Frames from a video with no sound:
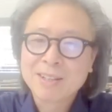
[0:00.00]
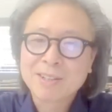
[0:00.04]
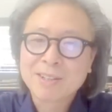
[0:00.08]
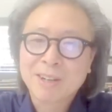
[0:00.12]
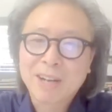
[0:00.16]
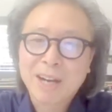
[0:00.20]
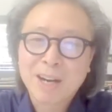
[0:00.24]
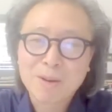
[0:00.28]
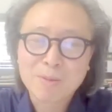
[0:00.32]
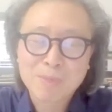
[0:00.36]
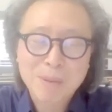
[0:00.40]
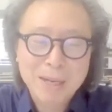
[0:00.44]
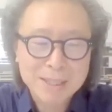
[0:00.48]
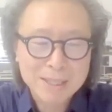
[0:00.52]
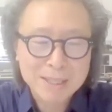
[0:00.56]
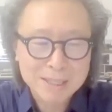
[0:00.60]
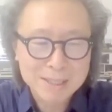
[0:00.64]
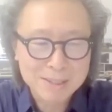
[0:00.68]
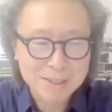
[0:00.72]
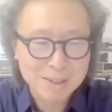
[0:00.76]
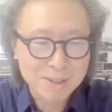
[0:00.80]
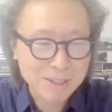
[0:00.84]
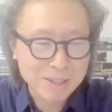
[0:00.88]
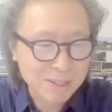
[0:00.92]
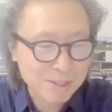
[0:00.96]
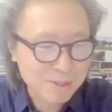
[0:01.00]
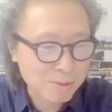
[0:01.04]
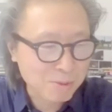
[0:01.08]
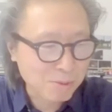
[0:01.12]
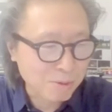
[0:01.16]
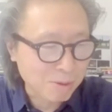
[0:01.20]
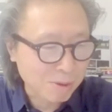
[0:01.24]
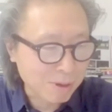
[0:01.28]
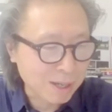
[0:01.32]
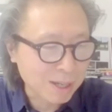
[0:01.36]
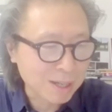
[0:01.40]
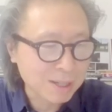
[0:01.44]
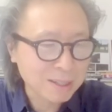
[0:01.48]
so everybody know his
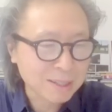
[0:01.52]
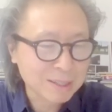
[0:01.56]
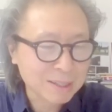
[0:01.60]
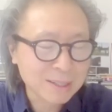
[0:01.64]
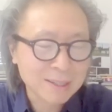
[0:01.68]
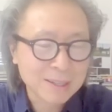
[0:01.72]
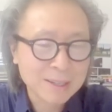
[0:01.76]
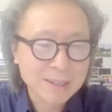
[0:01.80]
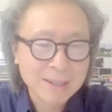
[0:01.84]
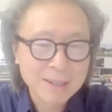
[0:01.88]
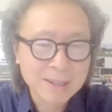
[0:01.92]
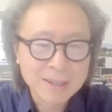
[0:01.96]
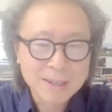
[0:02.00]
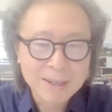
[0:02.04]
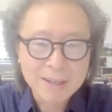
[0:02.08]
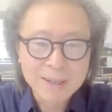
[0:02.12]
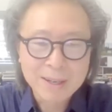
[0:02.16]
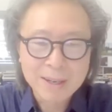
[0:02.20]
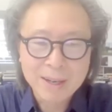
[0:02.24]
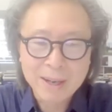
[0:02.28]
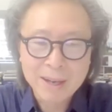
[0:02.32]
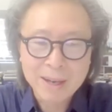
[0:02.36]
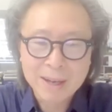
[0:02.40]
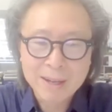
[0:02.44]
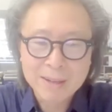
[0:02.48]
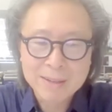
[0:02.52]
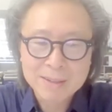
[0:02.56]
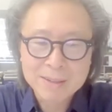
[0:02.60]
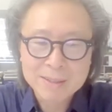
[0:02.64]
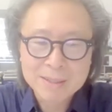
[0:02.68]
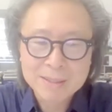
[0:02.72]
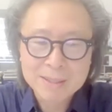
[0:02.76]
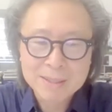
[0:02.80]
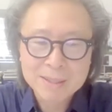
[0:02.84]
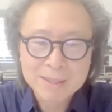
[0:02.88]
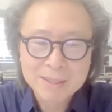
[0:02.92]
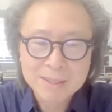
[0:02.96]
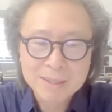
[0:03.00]
work,
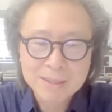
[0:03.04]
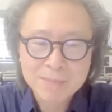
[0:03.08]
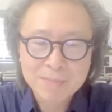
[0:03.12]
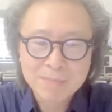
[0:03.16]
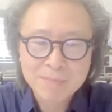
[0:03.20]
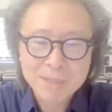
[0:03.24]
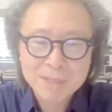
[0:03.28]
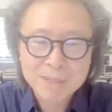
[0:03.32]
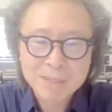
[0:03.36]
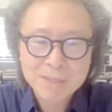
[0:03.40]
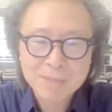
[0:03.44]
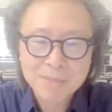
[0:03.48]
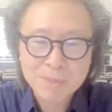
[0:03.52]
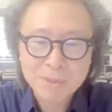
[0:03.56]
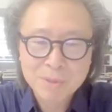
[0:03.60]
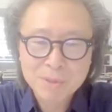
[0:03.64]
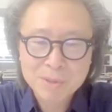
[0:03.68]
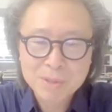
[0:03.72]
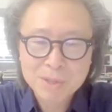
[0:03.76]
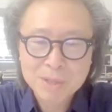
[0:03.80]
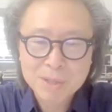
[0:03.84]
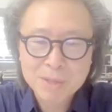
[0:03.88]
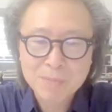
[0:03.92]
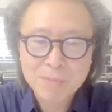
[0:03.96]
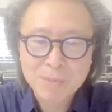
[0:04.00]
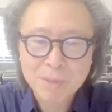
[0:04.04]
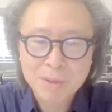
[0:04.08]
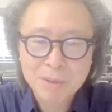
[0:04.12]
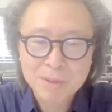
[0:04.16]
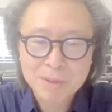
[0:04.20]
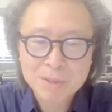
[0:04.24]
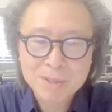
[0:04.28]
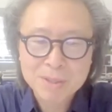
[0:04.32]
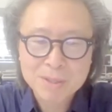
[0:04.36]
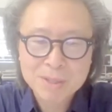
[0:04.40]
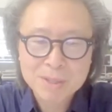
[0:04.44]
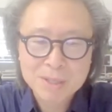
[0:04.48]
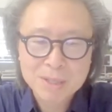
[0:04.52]
and uh, but the most
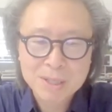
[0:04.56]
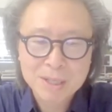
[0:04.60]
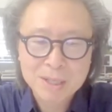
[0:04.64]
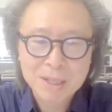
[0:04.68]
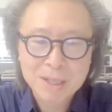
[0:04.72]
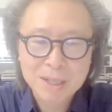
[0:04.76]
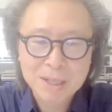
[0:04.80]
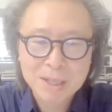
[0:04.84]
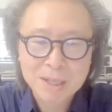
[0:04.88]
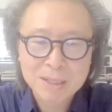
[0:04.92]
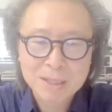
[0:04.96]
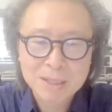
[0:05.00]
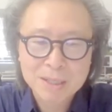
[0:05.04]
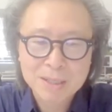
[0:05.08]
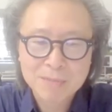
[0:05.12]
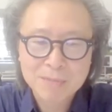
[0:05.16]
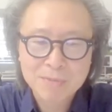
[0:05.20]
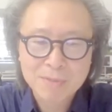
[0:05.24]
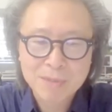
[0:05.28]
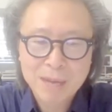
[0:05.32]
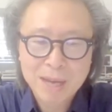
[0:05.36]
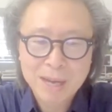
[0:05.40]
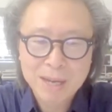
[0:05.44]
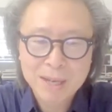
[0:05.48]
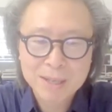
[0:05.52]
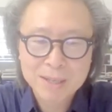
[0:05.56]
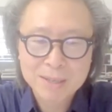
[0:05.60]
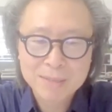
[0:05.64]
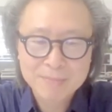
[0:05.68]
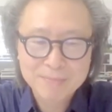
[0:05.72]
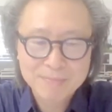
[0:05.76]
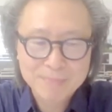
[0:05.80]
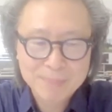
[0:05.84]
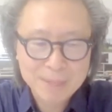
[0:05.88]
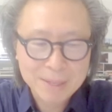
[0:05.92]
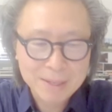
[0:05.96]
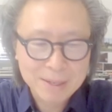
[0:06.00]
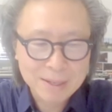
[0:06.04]
important thing, if I
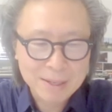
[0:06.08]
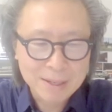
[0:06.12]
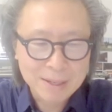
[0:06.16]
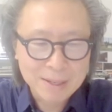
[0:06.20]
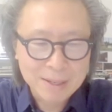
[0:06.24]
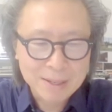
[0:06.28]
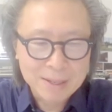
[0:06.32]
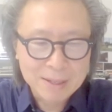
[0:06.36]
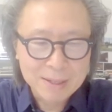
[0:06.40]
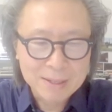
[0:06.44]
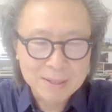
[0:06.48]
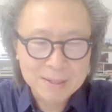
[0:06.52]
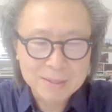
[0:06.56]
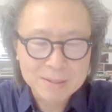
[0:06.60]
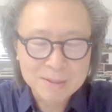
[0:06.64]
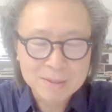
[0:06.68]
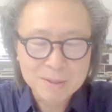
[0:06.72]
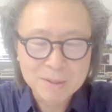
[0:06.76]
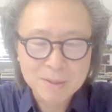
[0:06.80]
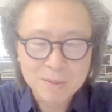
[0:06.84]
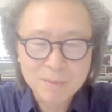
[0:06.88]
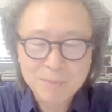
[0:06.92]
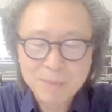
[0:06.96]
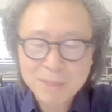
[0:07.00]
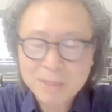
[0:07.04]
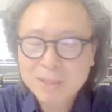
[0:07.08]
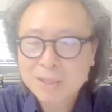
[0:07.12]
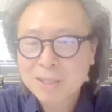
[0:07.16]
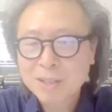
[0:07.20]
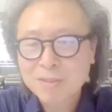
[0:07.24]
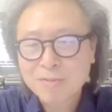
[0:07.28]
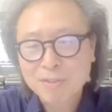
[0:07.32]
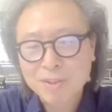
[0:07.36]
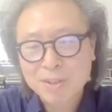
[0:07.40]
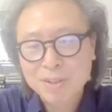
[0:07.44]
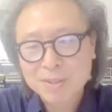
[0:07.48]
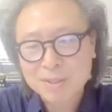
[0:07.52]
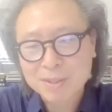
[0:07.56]
uh, you know, but the
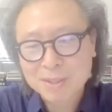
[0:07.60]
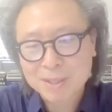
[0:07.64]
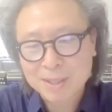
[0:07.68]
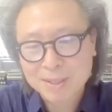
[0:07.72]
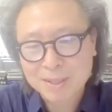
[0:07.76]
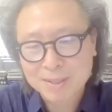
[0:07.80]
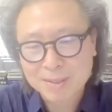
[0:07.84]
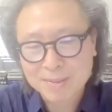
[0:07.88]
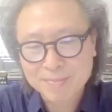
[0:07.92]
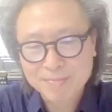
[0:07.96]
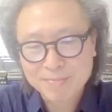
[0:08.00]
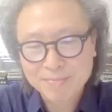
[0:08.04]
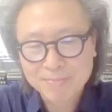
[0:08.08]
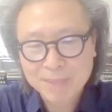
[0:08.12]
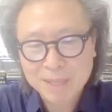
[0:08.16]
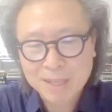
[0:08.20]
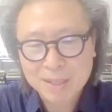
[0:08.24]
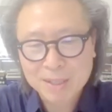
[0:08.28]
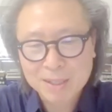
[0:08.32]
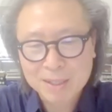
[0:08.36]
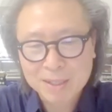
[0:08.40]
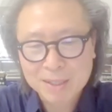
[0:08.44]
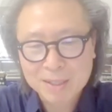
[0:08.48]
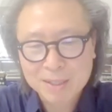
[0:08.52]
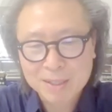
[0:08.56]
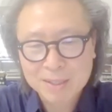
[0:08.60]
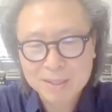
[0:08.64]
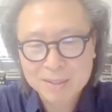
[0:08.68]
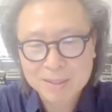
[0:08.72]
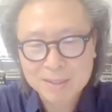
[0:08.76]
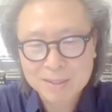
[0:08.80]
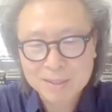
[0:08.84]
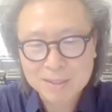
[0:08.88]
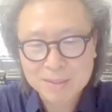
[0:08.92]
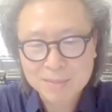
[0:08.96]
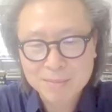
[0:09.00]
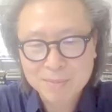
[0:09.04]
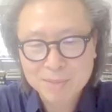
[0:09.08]
difference, the, uh,
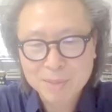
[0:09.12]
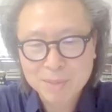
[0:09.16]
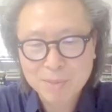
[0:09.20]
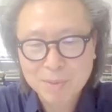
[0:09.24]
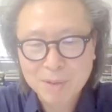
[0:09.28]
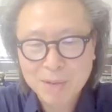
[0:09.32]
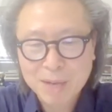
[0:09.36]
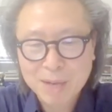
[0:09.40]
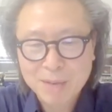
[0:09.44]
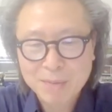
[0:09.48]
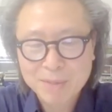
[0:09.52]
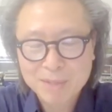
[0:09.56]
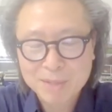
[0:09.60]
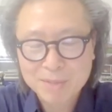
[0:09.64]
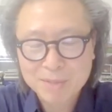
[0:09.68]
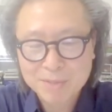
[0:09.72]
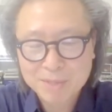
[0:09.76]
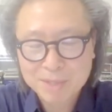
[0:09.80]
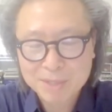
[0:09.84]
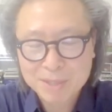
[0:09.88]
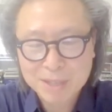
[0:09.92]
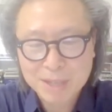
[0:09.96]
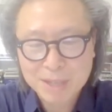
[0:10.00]
the people have different